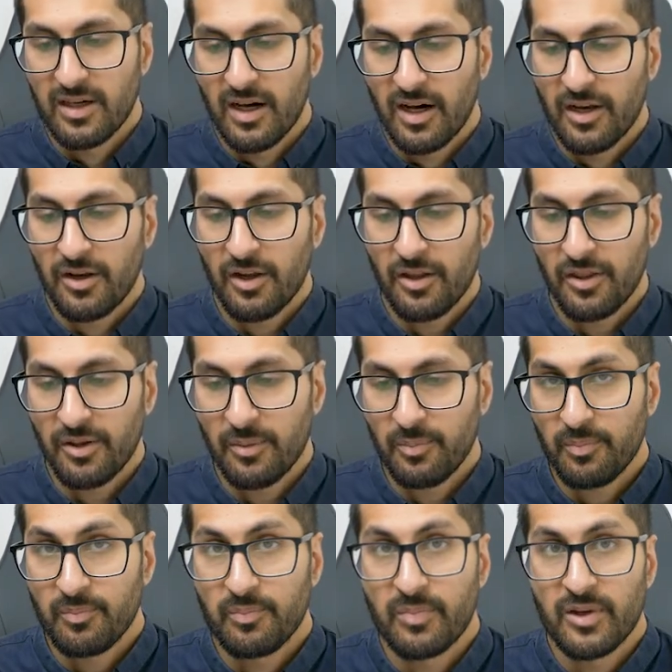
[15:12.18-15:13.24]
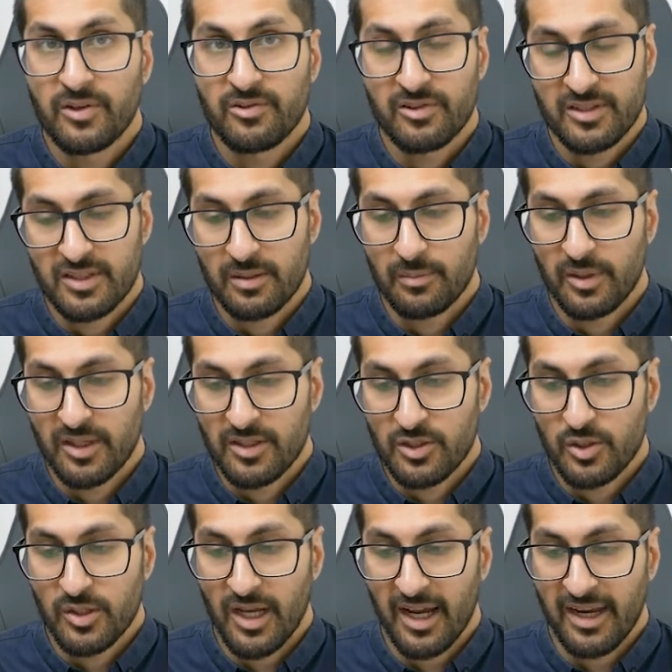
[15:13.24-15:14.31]
Another interesting bit is
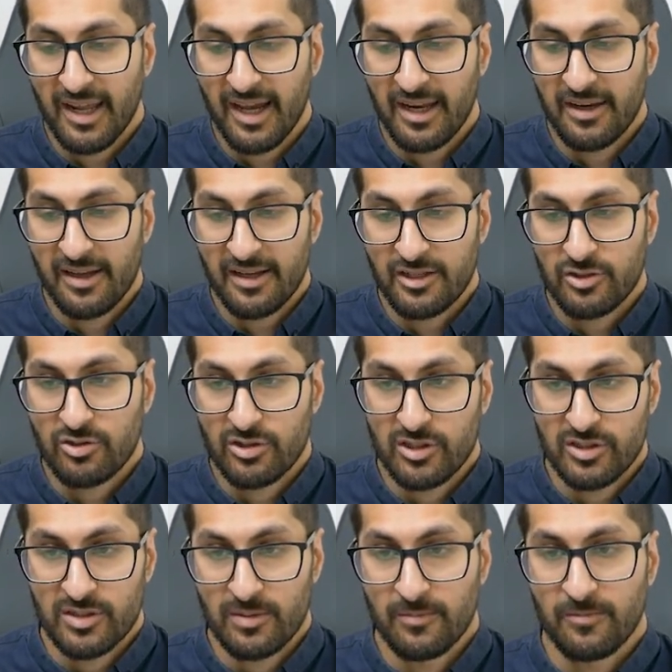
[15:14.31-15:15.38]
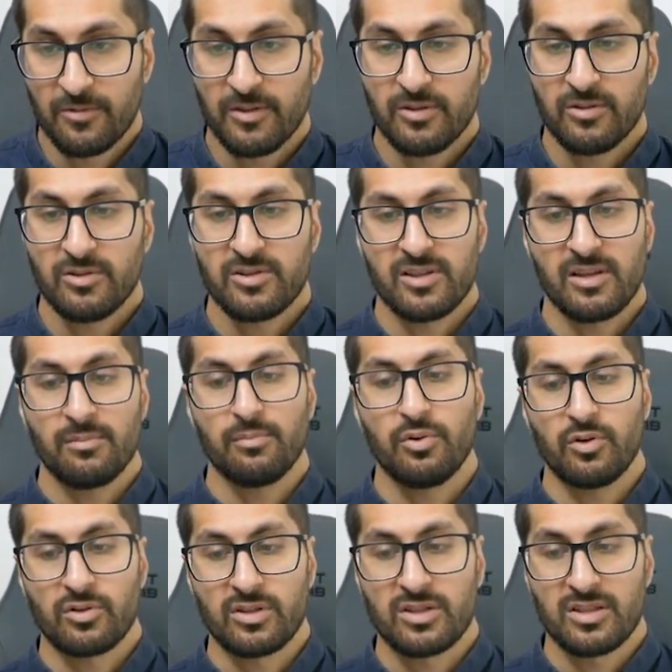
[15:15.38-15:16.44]
you can add extra custom fields in
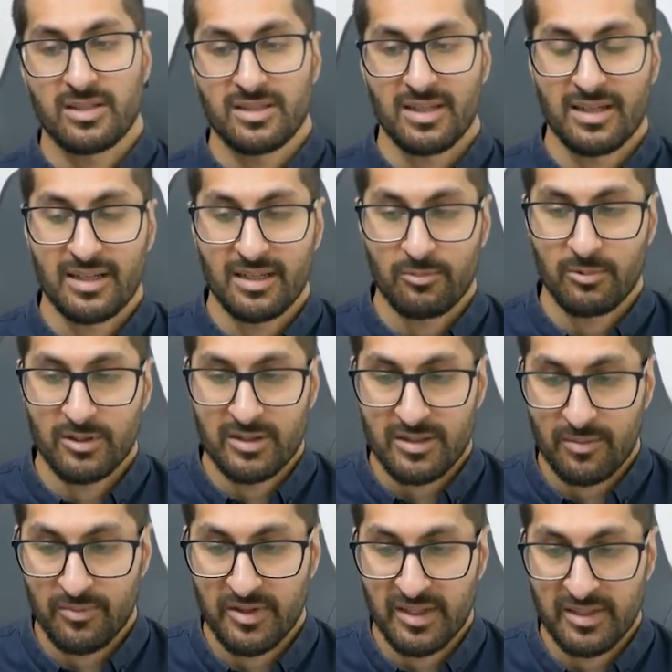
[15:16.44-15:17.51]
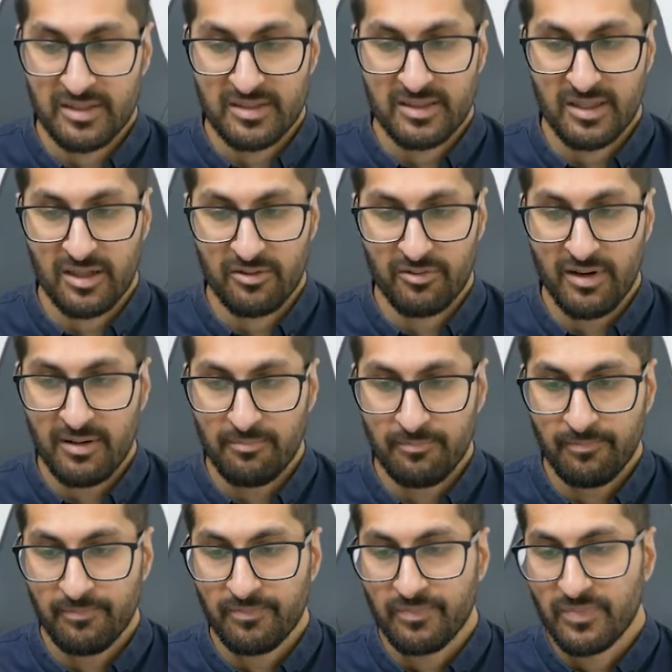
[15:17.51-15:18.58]
Books to sync it with something in
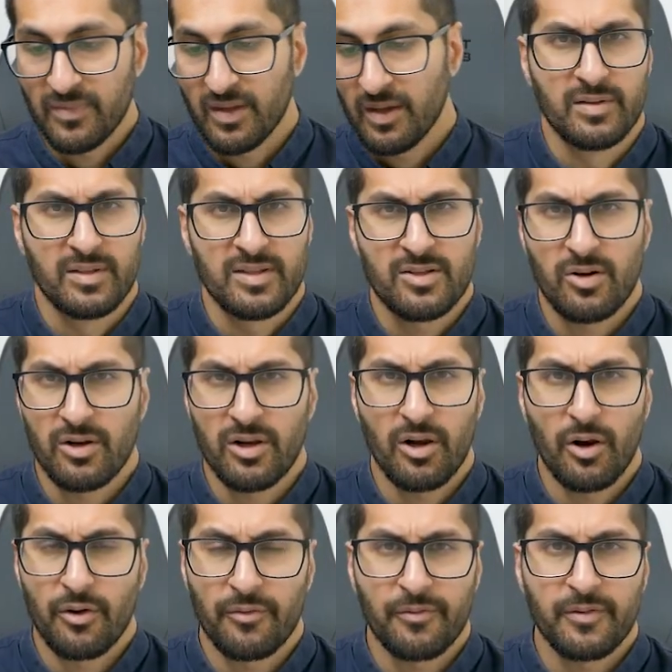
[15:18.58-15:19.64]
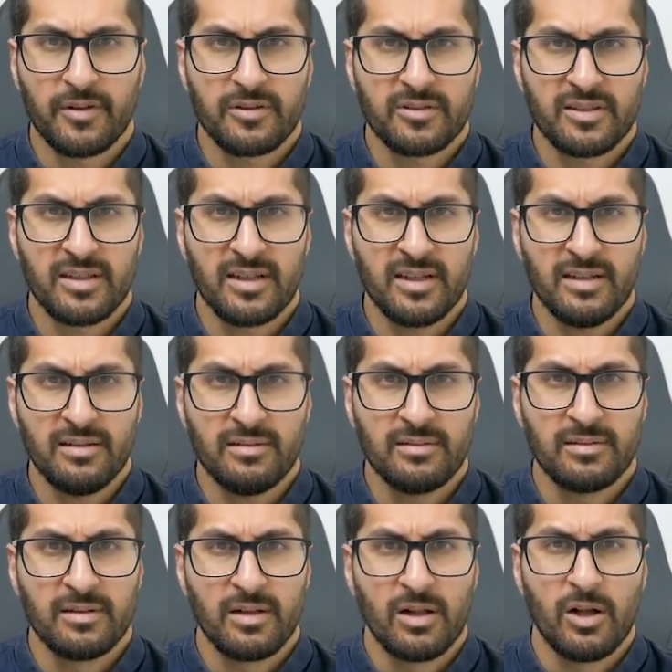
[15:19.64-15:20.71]
CRM. There's not a lot of fields here,
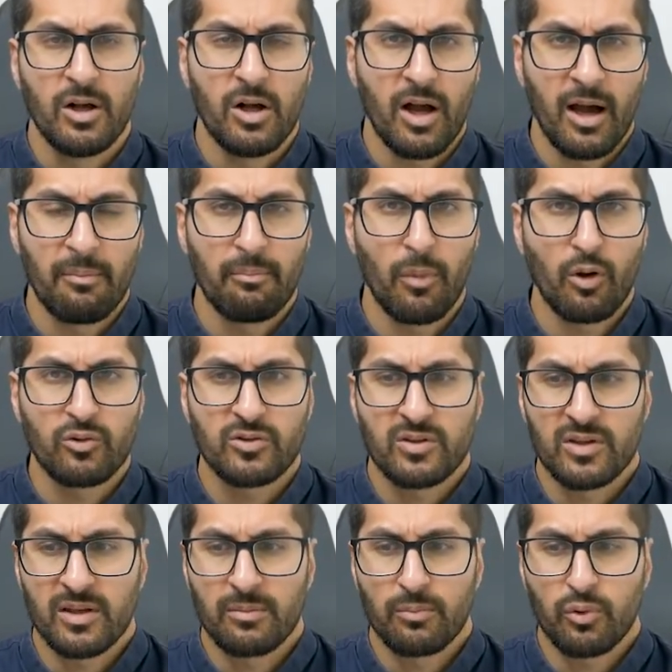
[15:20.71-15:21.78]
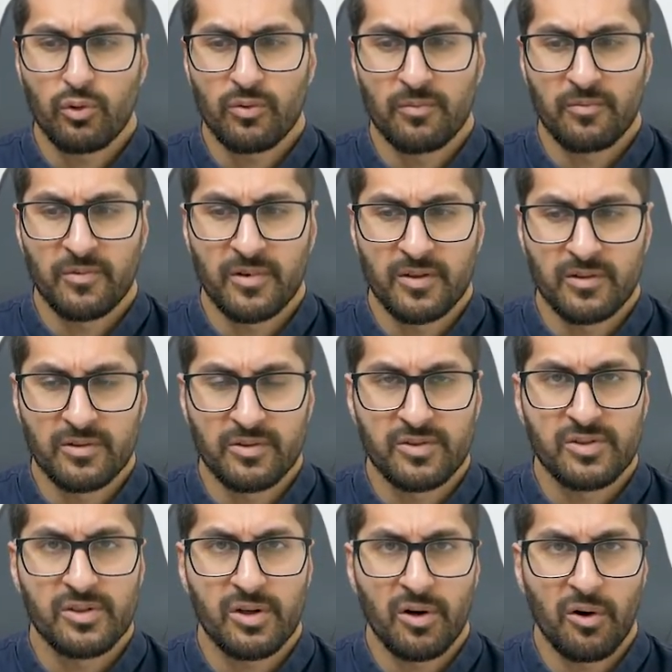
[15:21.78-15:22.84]
and most of the important
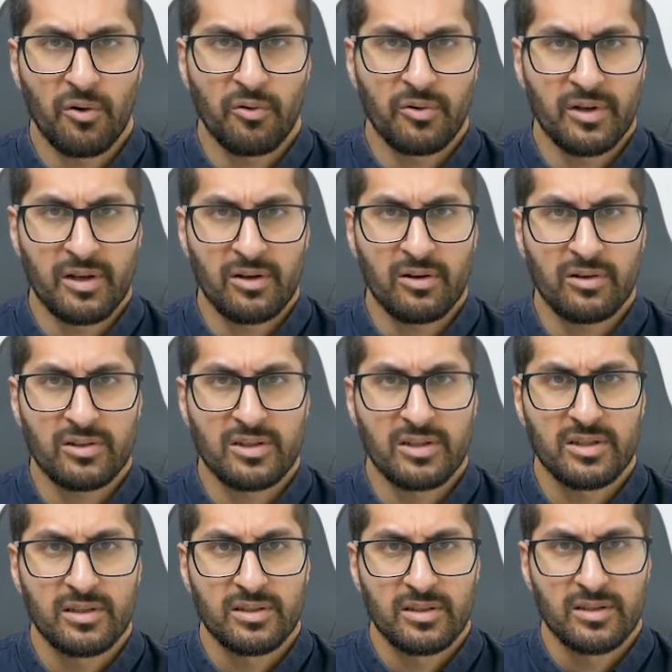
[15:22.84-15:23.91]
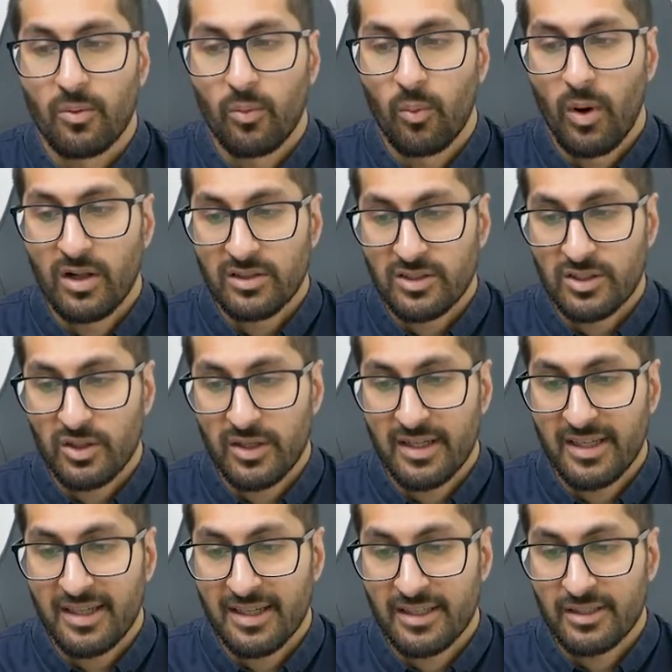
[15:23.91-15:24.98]
fields are already locked. Whilst you're in
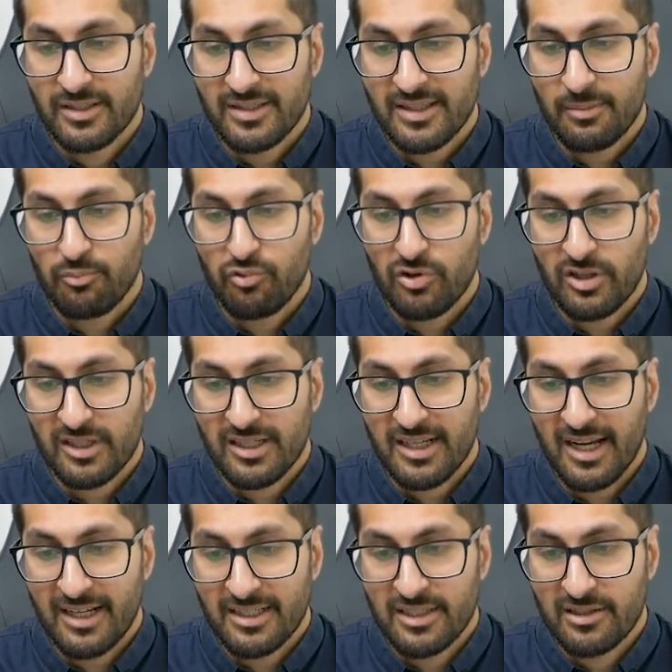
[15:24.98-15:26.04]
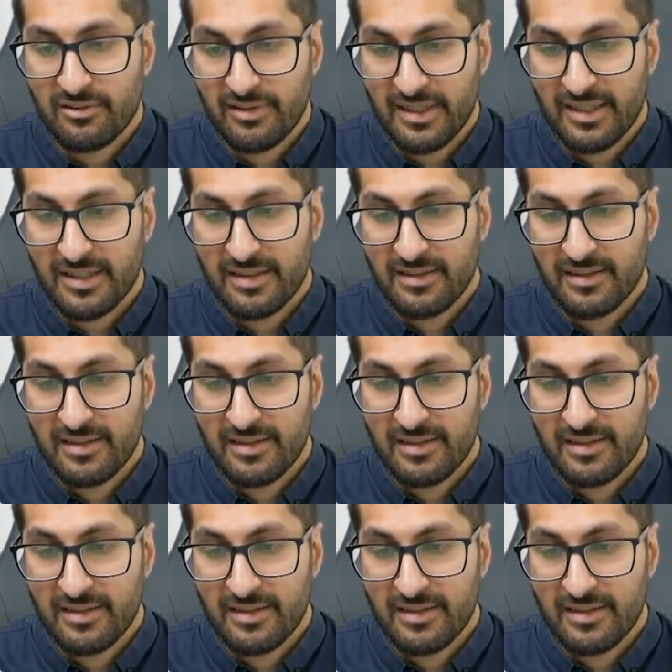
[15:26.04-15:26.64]
here, you see product category.